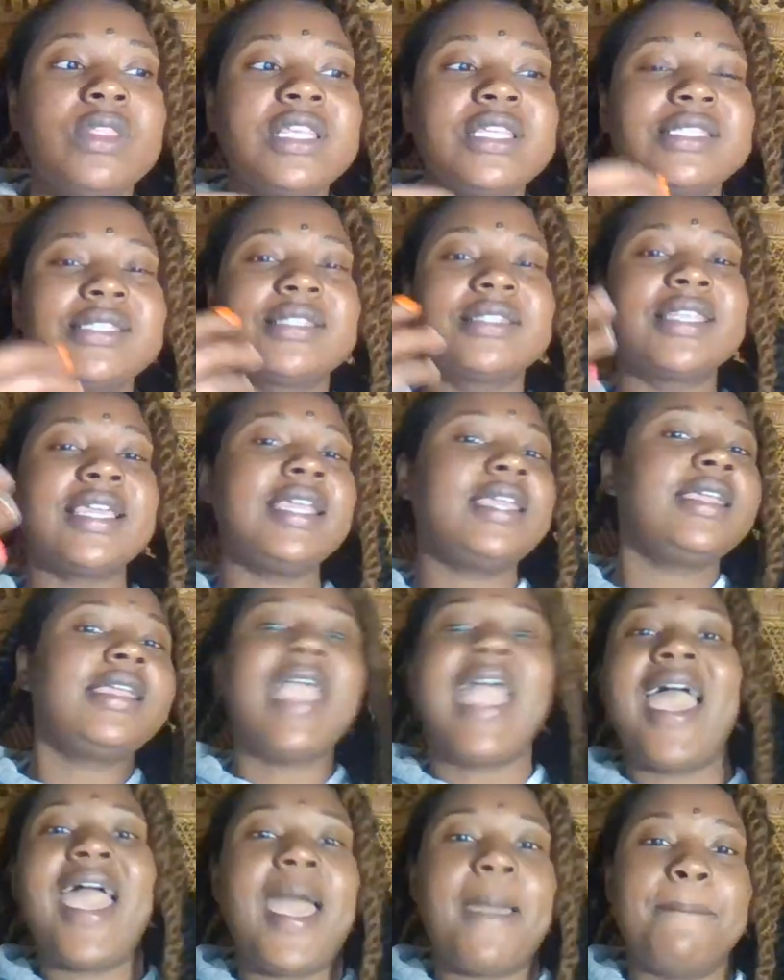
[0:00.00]
this thing
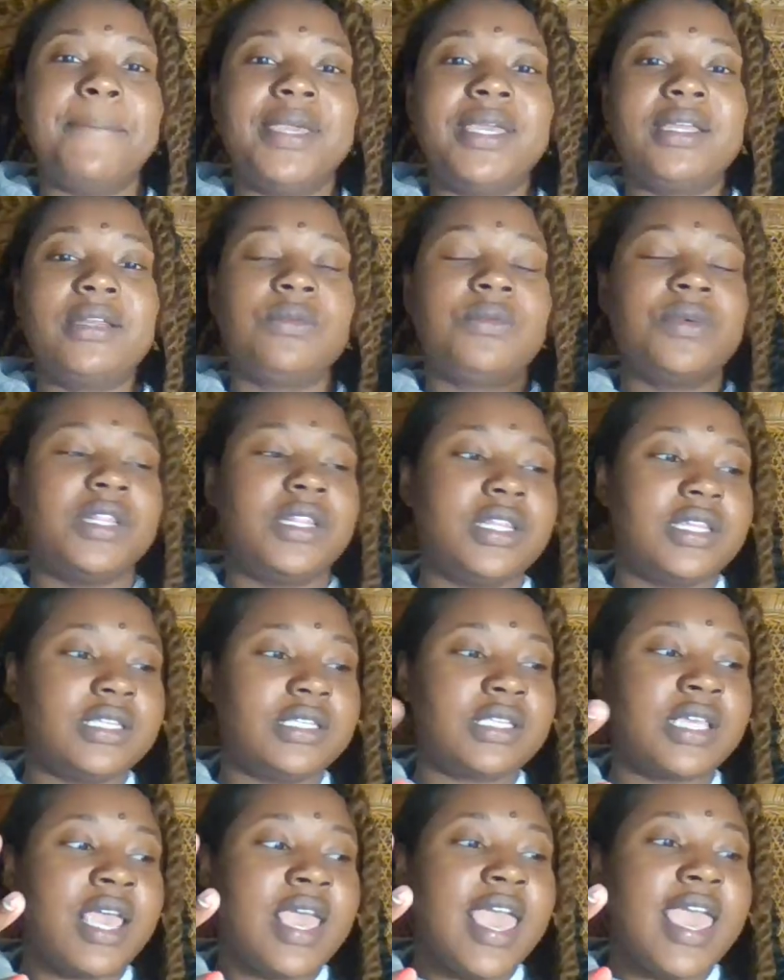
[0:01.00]
happened,
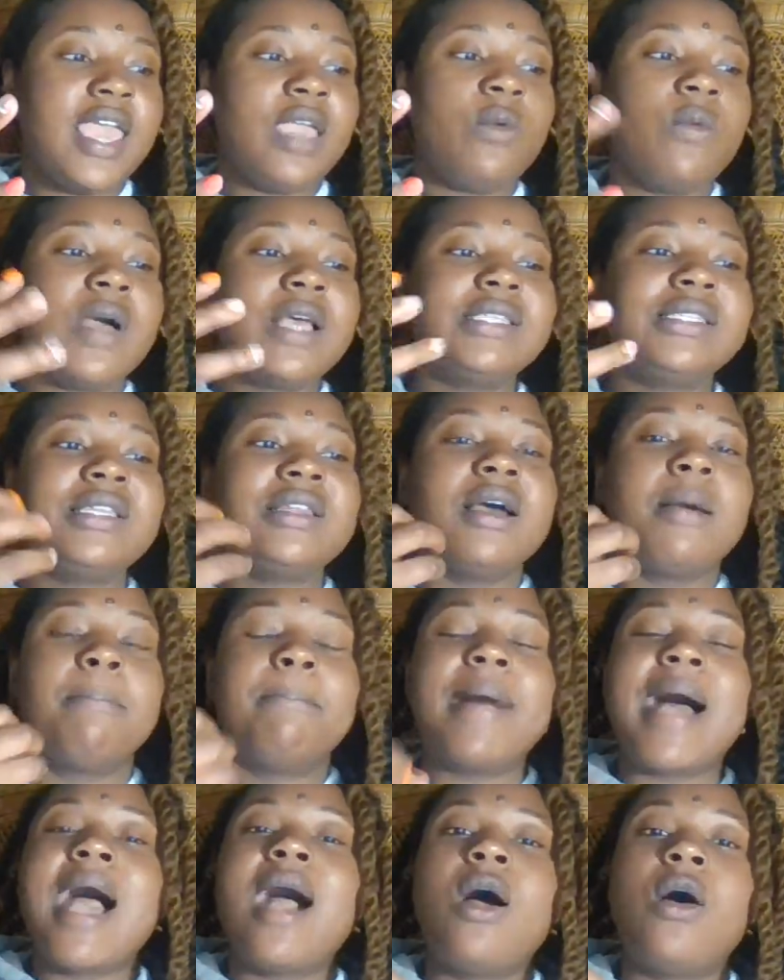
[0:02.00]
it wasn't
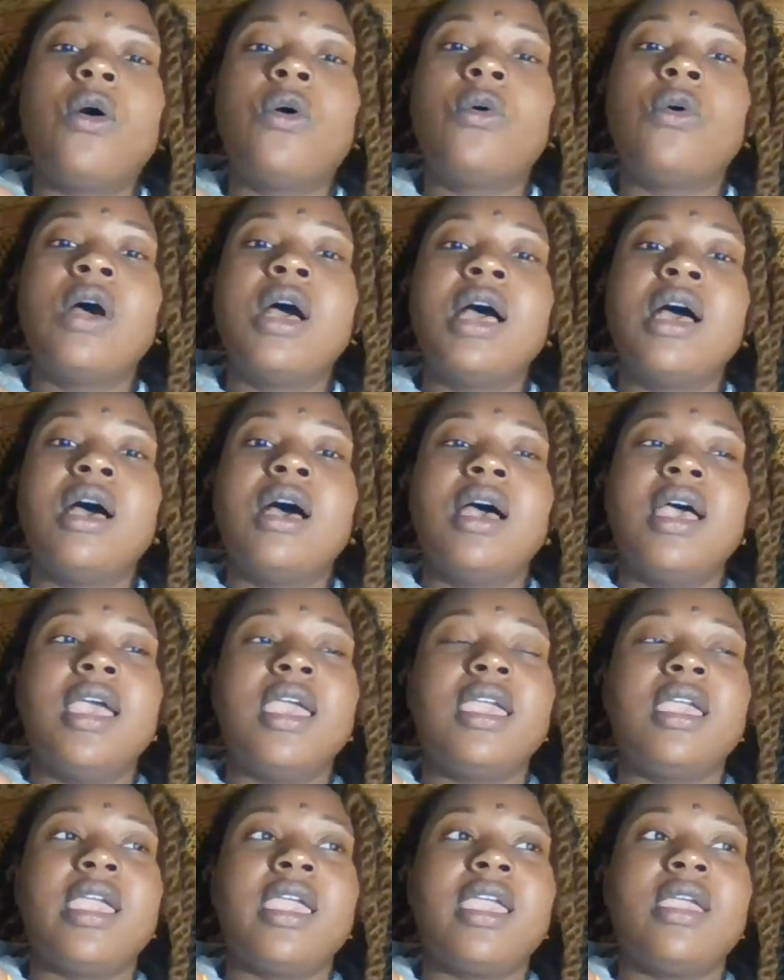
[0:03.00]
about,
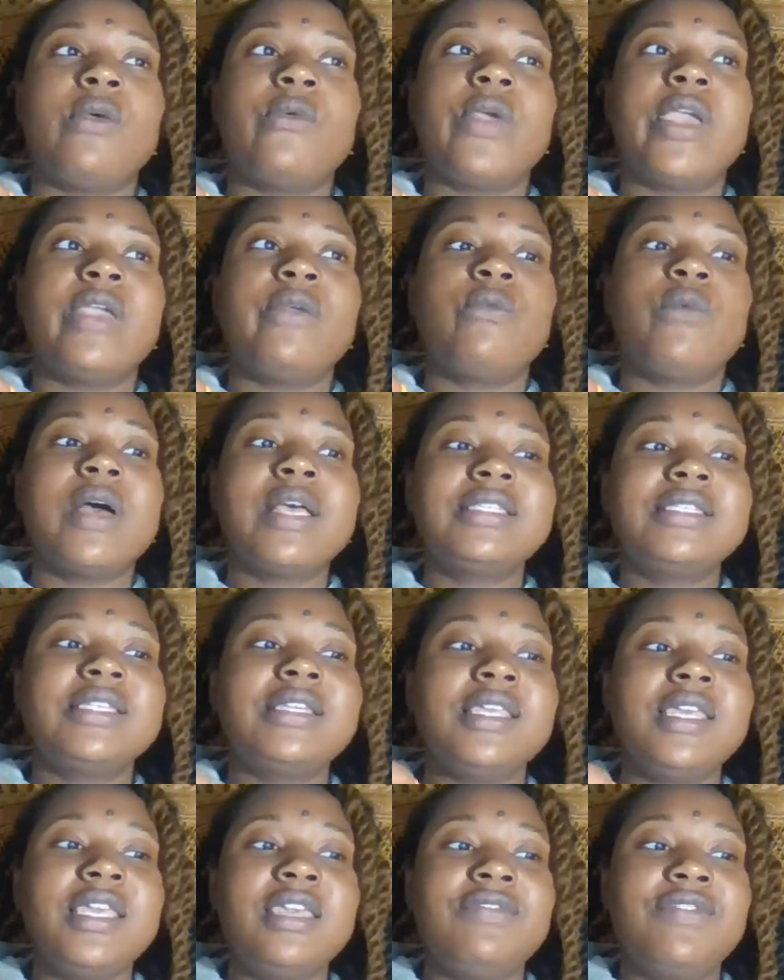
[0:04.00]
it
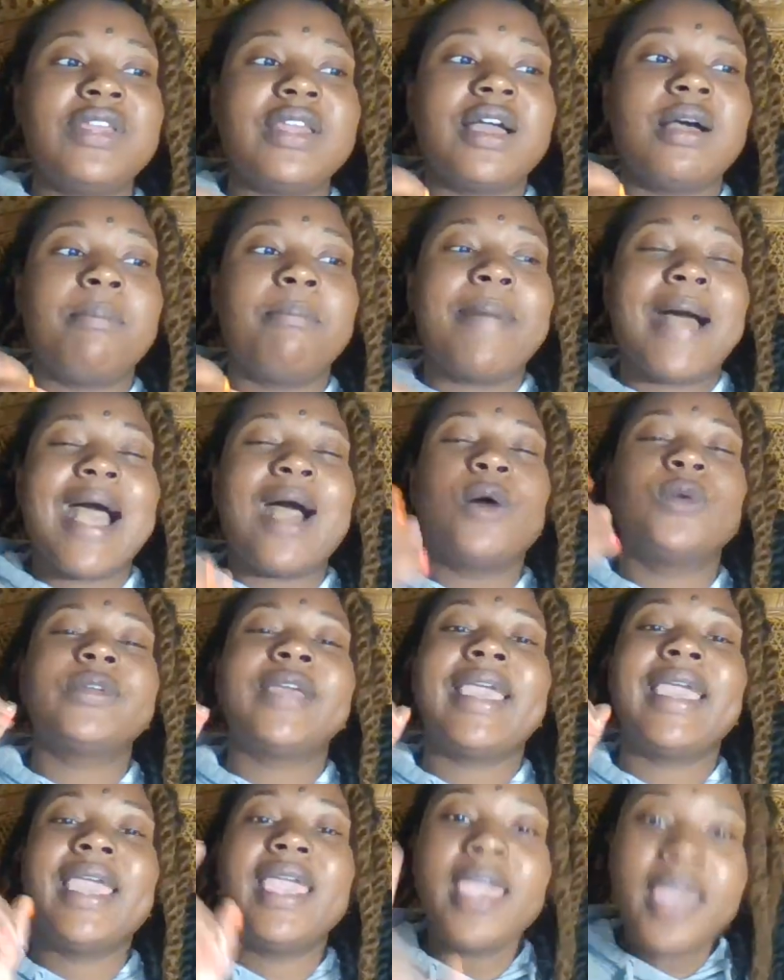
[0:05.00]
wasn't even about
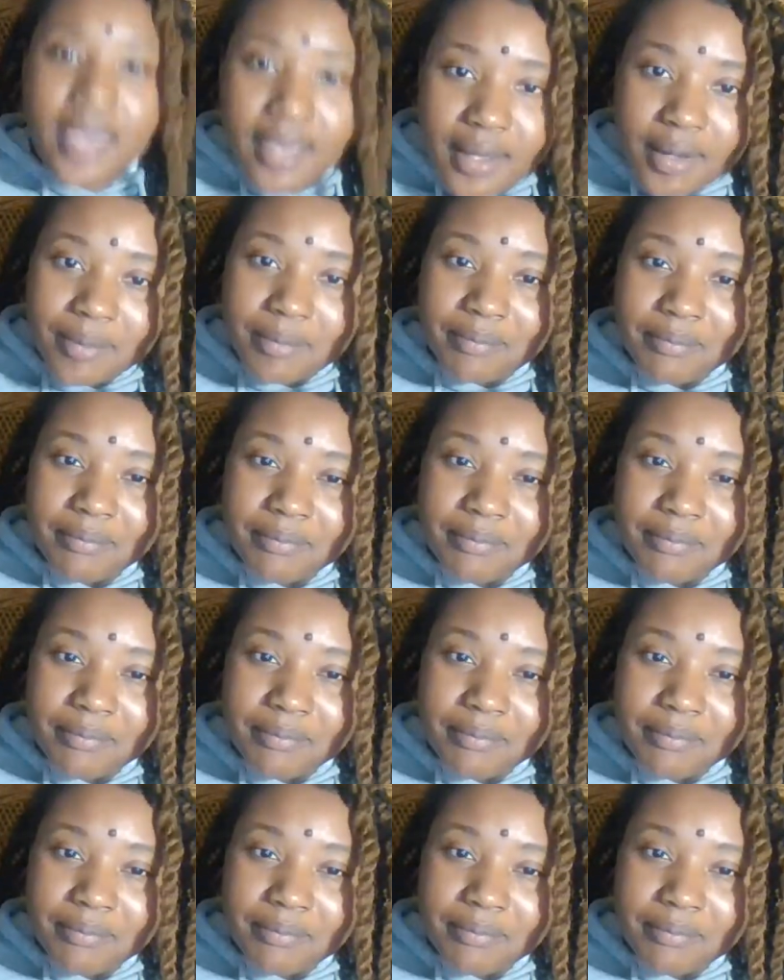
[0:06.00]
him.